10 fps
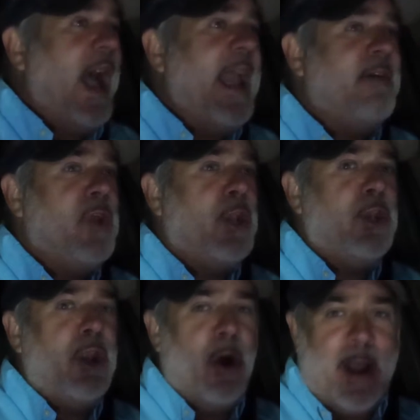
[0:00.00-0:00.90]
I have
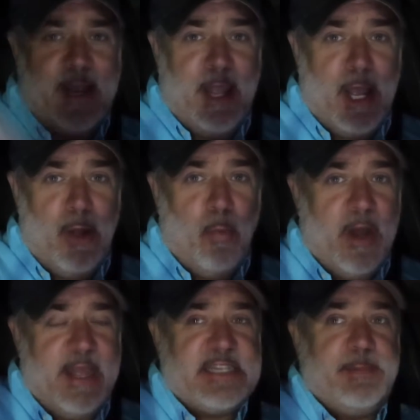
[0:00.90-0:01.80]
no idea
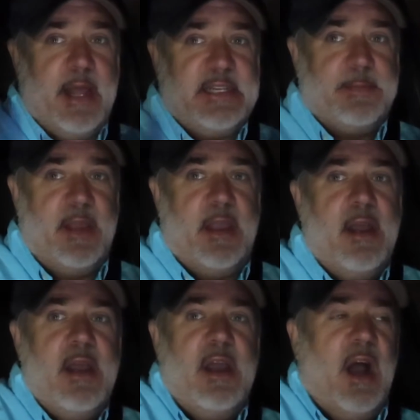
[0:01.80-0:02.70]
what he explained to
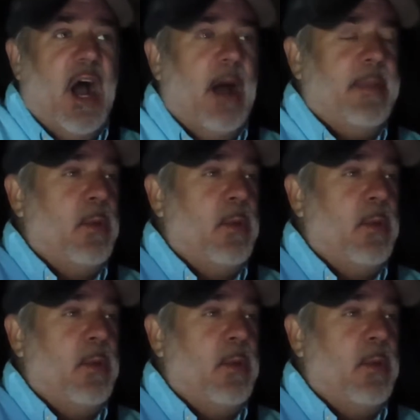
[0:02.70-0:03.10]
me.